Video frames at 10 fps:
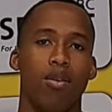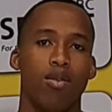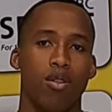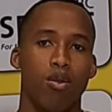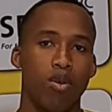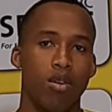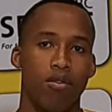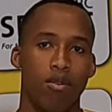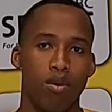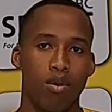I was looking
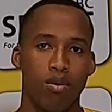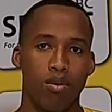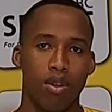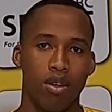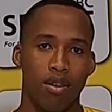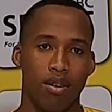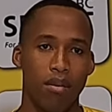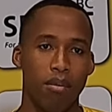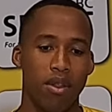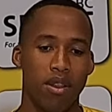forward to, and it's
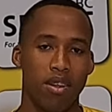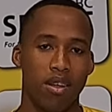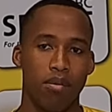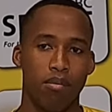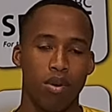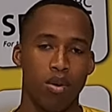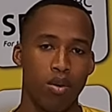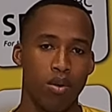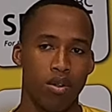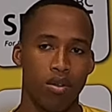something that kept me
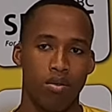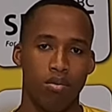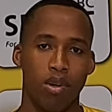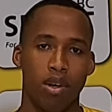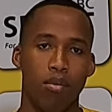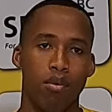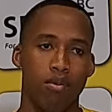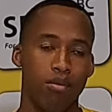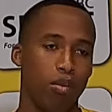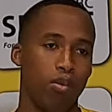going to become a
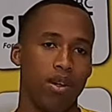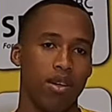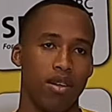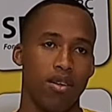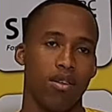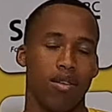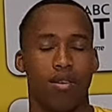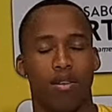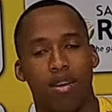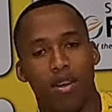football player,
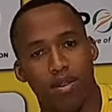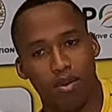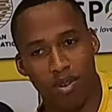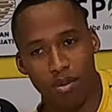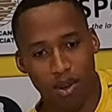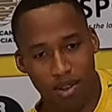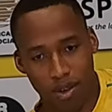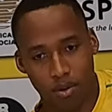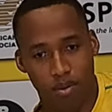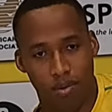uh, to see
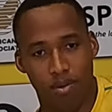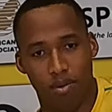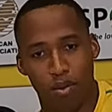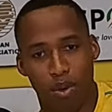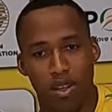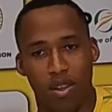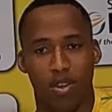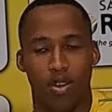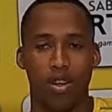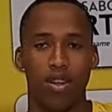myself wearing
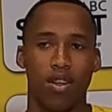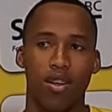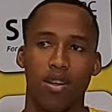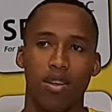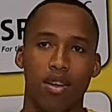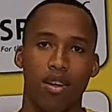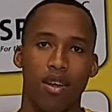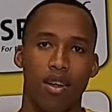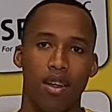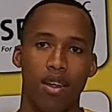this shirt. And
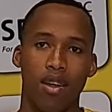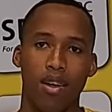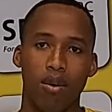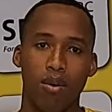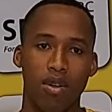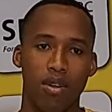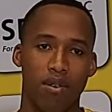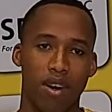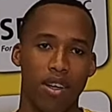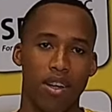uh, when it
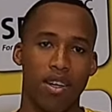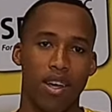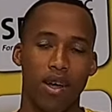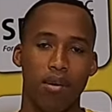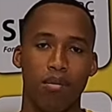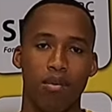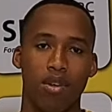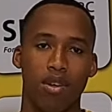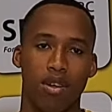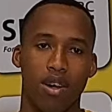finally came,
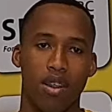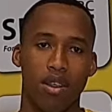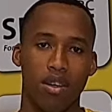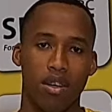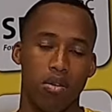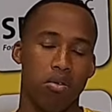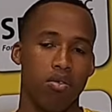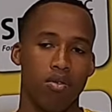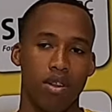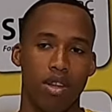uh, I think
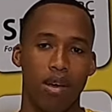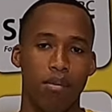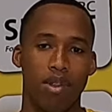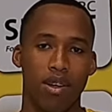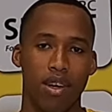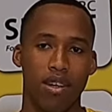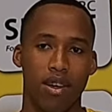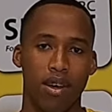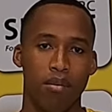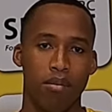also it came at the right
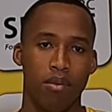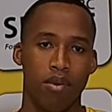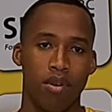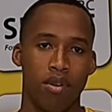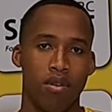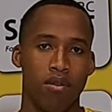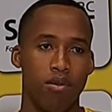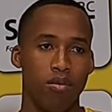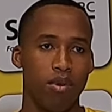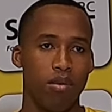time
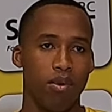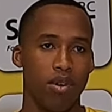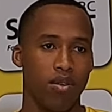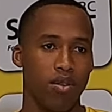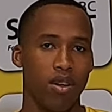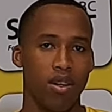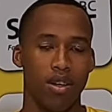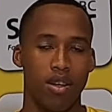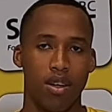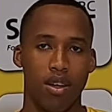for me personally.